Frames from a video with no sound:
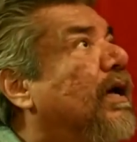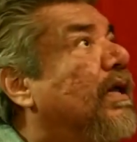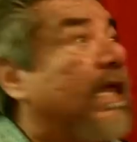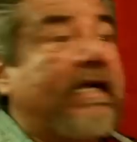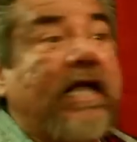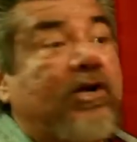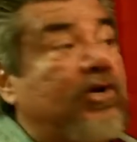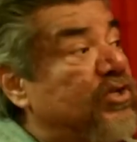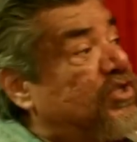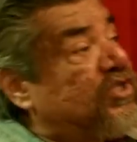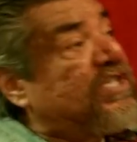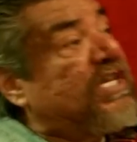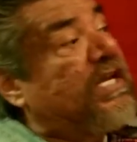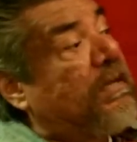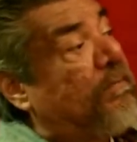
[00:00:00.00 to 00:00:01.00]
Like, I couldn't
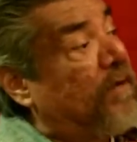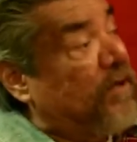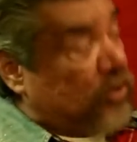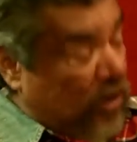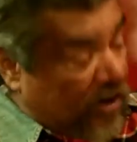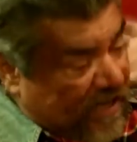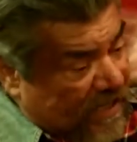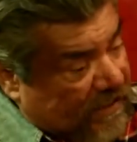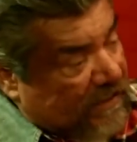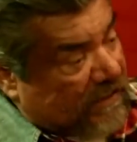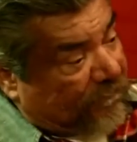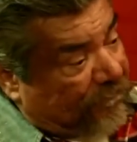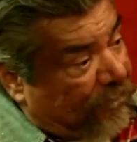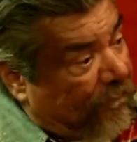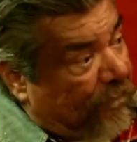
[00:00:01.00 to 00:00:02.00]
see anybody, so I hit
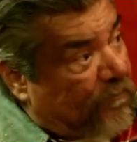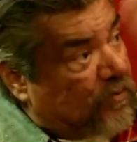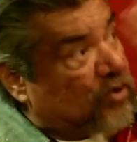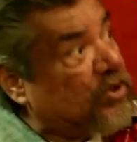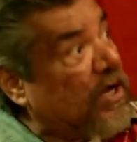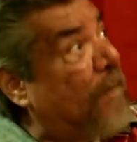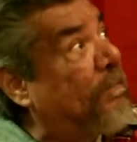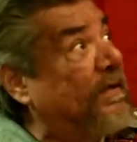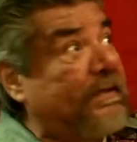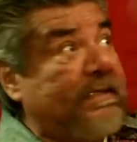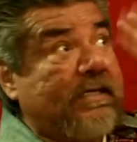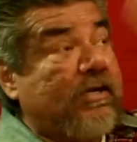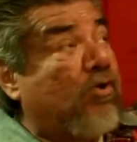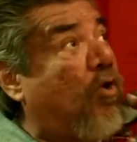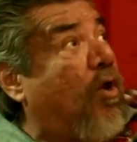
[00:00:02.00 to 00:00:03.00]
this shot, but it
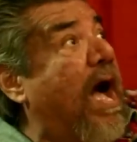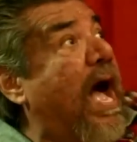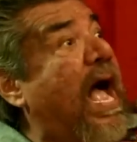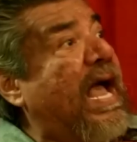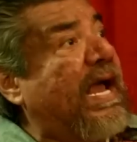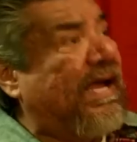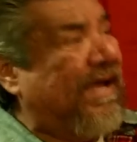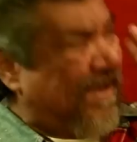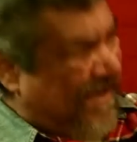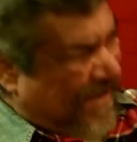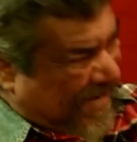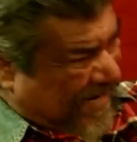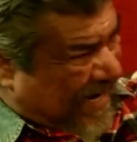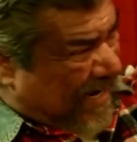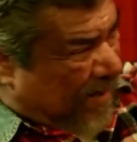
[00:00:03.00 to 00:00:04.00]
didn't go high.
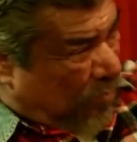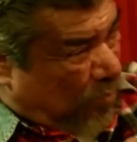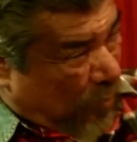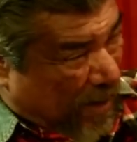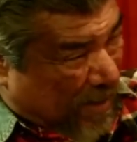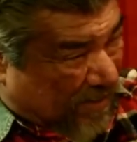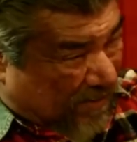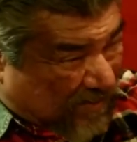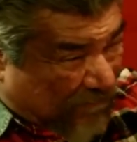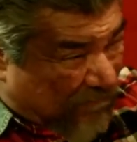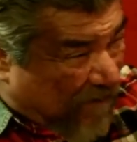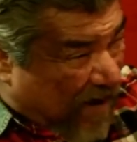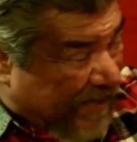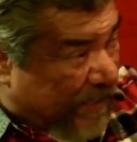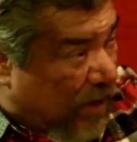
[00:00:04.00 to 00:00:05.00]
It kind of went
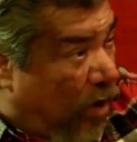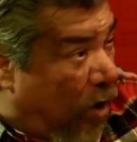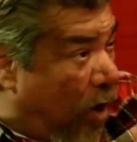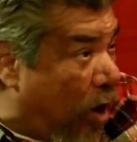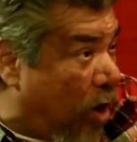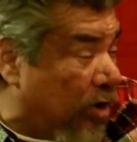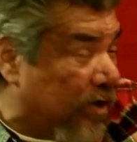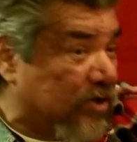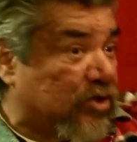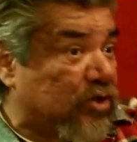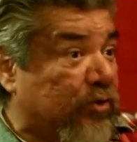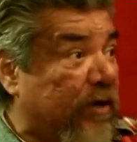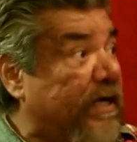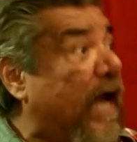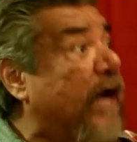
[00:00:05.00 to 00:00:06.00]
fucking hard and straight.